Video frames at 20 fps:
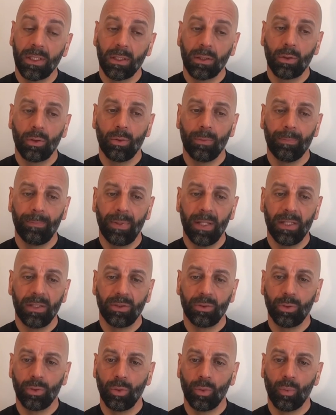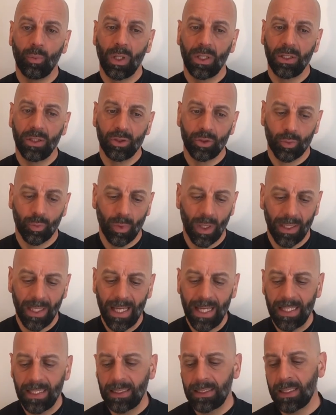comparing to 1 1/8
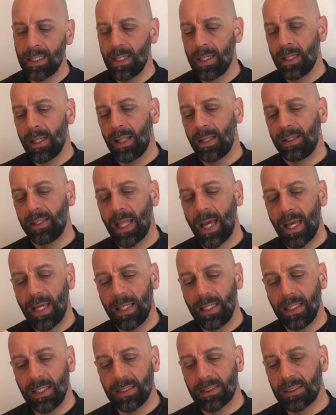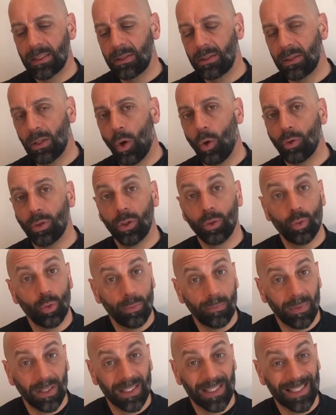inch. that is on a
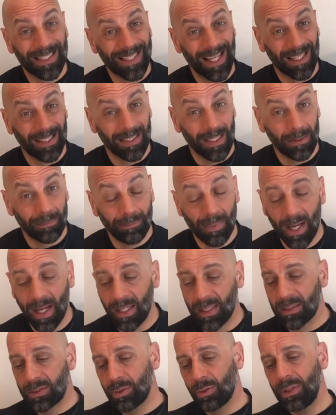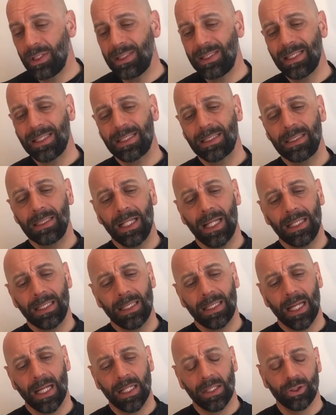normal standard bike. So this is slightly
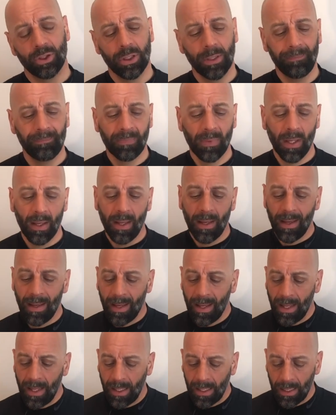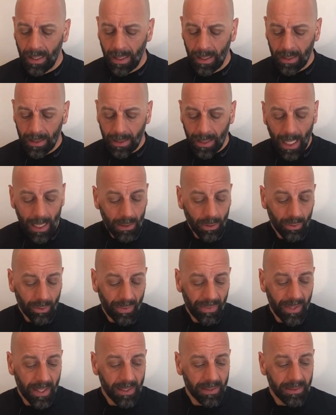larger. Canyon
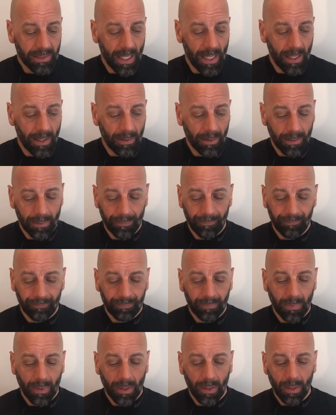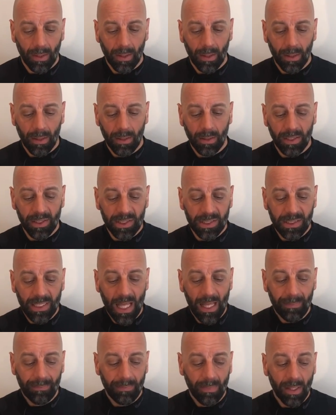thinks that the stem